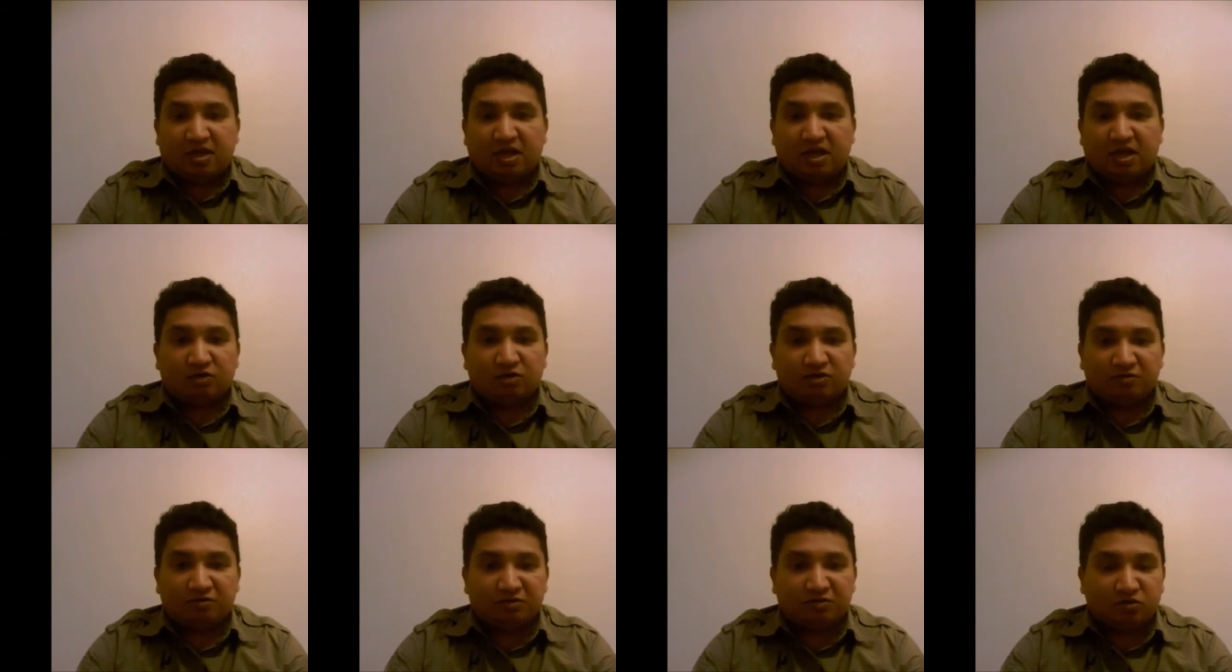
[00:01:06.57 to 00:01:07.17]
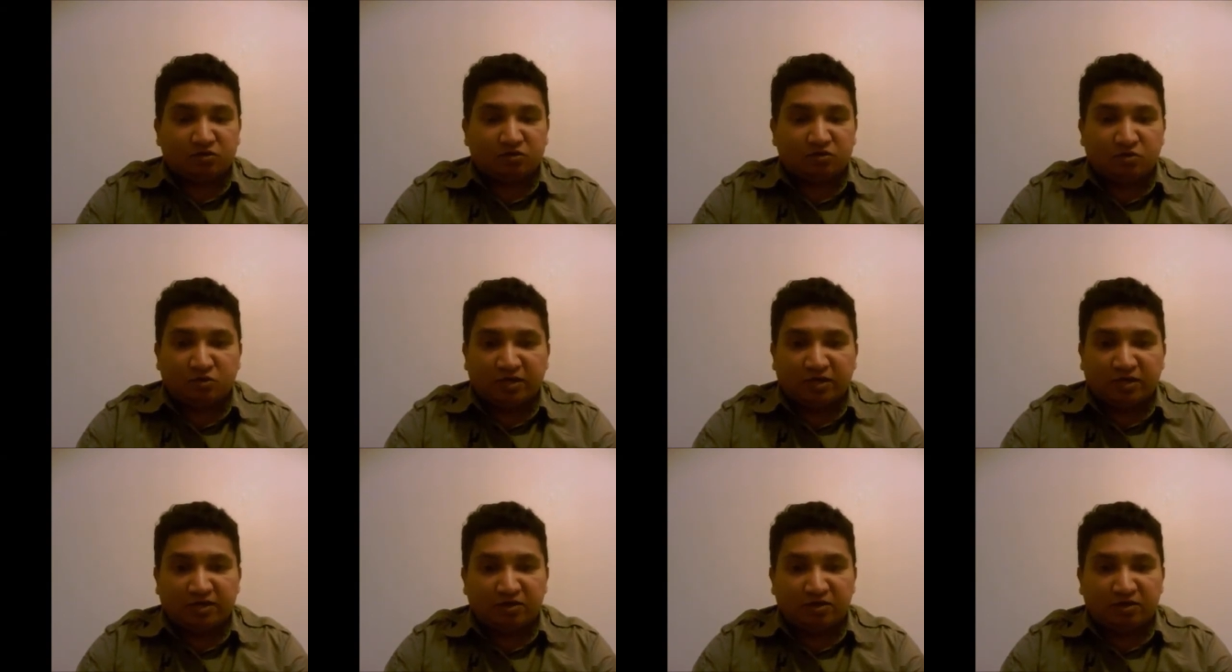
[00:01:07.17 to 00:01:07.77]
how they were
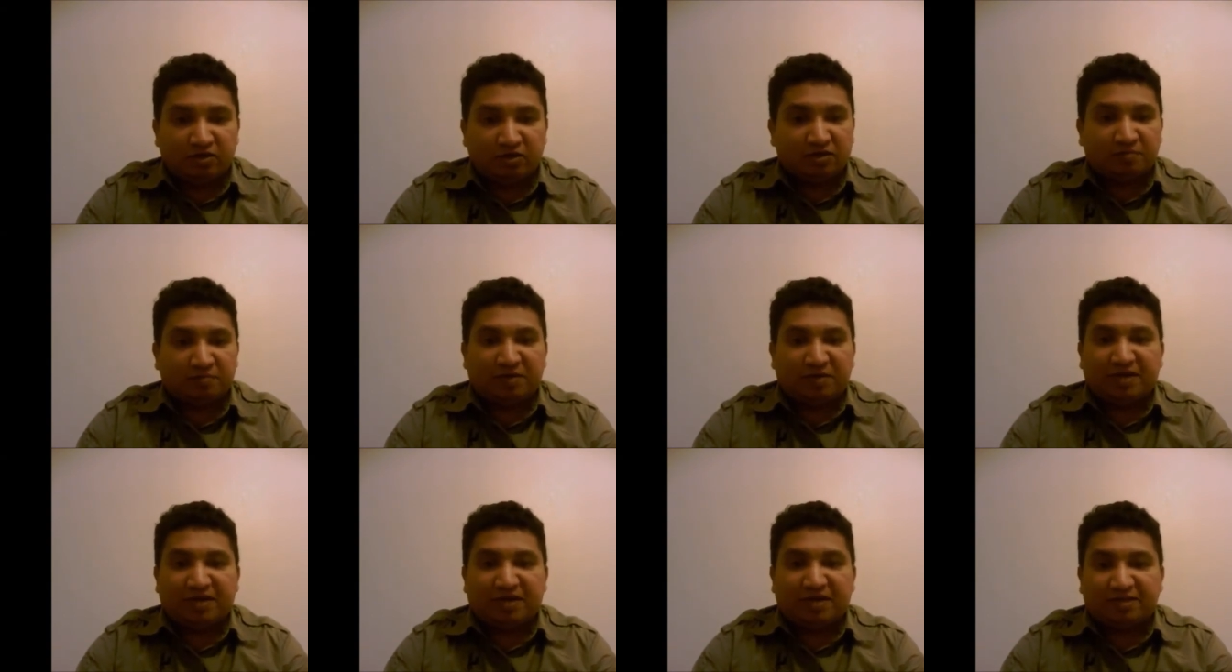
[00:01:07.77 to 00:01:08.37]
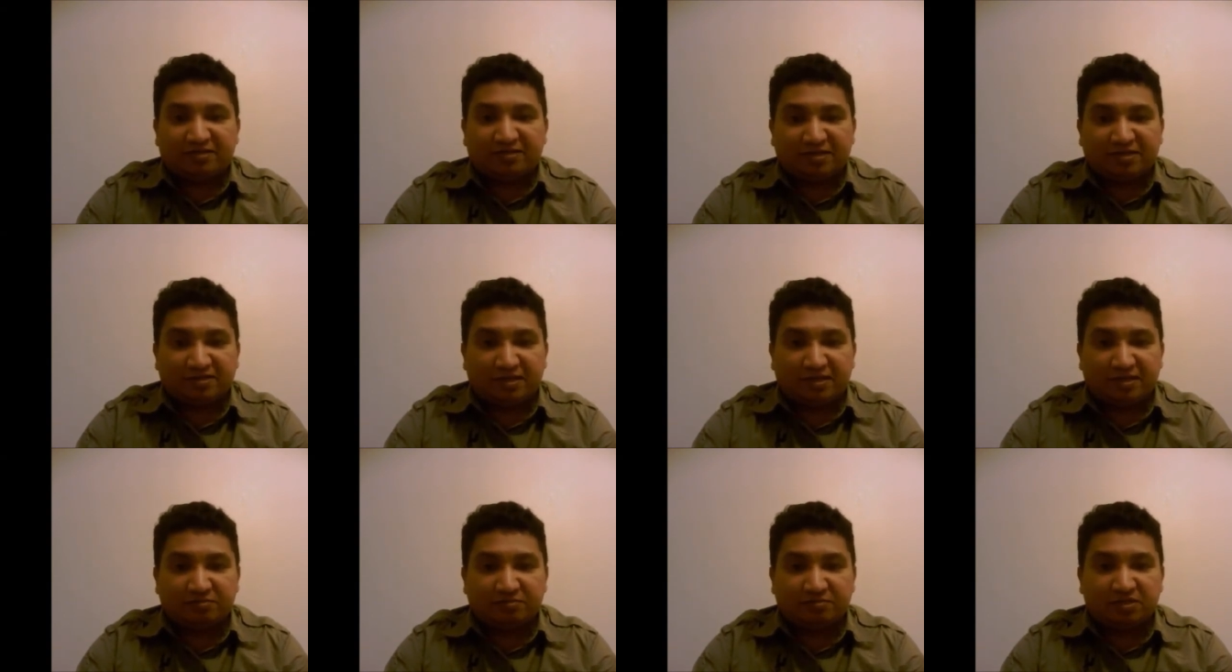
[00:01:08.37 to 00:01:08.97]
scoring on the practice
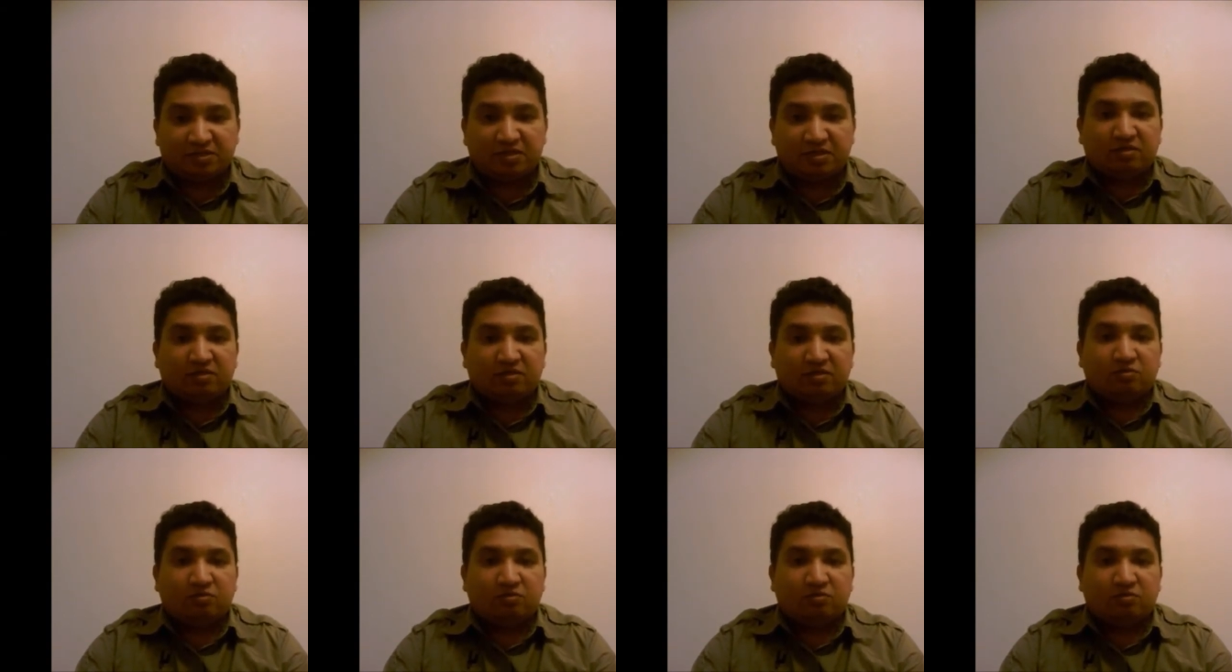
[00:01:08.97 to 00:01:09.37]
exams,